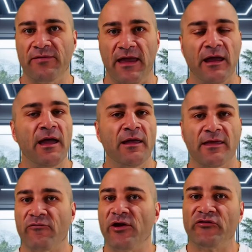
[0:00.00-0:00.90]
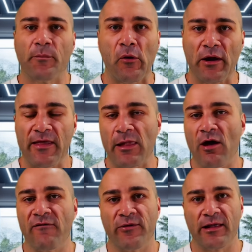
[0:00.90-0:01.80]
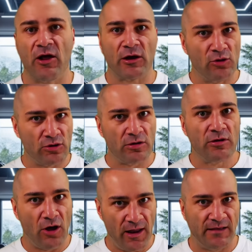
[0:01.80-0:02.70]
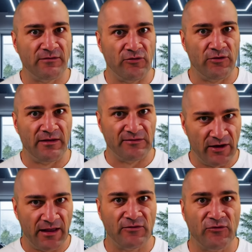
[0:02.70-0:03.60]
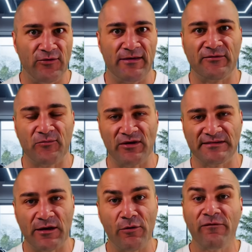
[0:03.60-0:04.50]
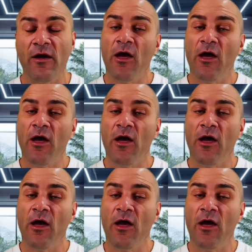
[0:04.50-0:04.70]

They've reached a point in their life where they're like, look, I need to do this. I need to do this for myself.